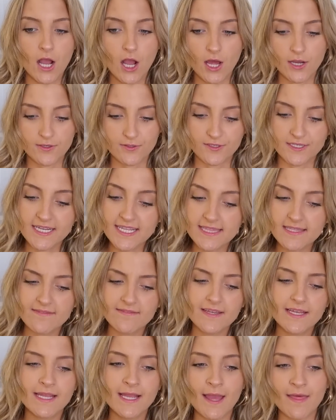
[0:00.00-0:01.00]
underneath of
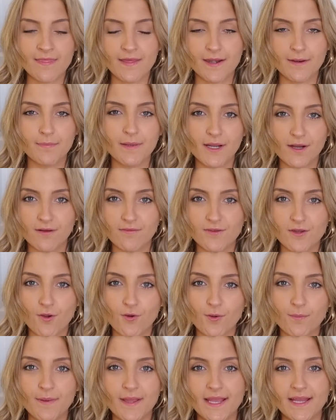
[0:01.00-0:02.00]
it and then a pair of
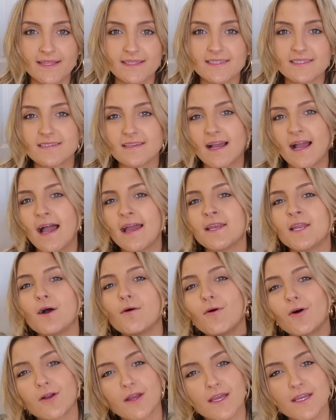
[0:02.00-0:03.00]
yoga pants. I
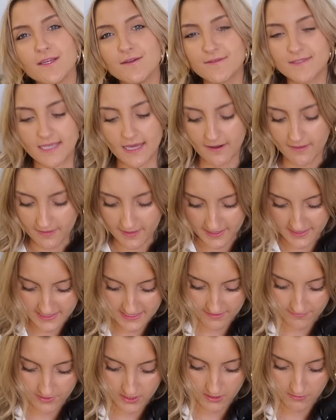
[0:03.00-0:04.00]
know I'll get use out of
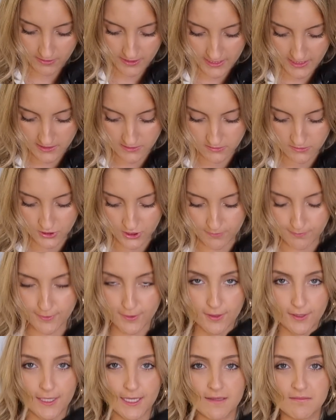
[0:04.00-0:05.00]
this even though it is cheaper
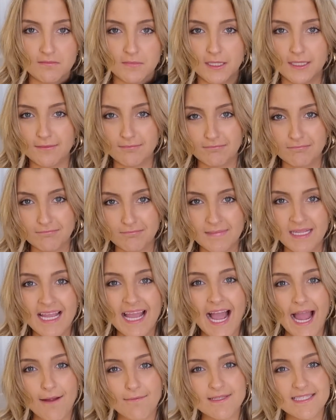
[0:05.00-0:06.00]
looking, but
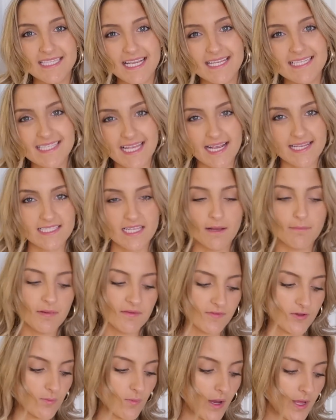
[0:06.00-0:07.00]
I would say size up
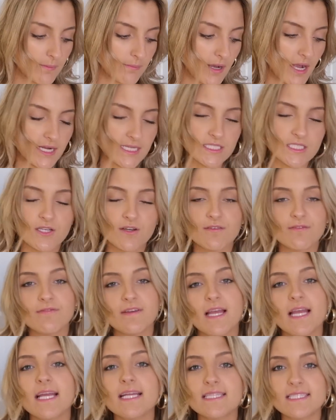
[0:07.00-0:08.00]
if you want a boxier
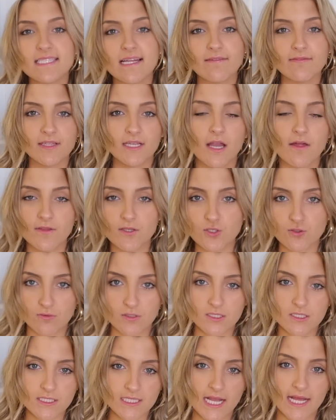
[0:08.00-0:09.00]
fit. It's definitely on the
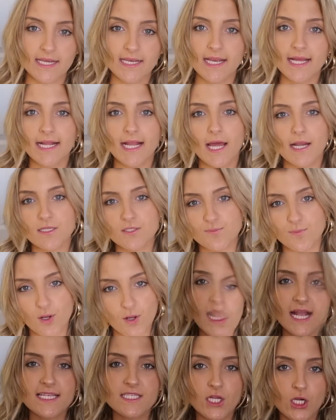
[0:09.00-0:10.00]
shorter side and I got a small. You
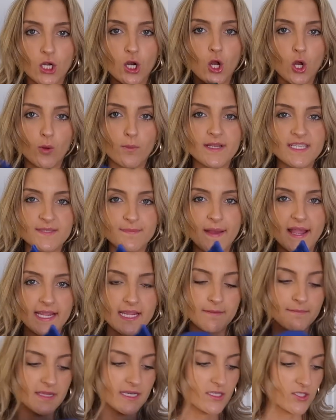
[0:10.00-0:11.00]
guys are always
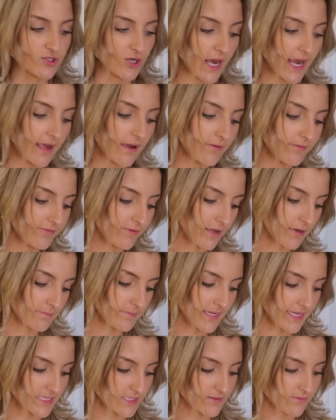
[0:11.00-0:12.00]
begging me to try out fun
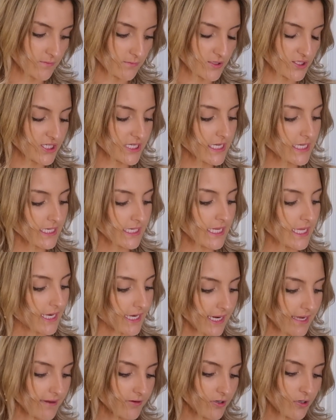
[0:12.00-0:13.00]
pants from SheIn, and
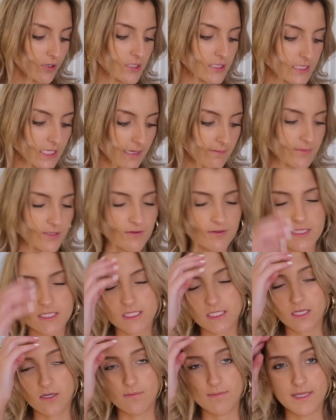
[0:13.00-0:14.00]
I have a hard time doing
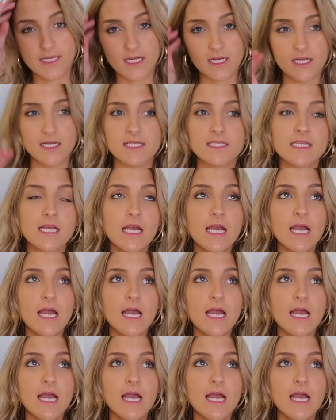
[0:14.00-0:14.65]
so because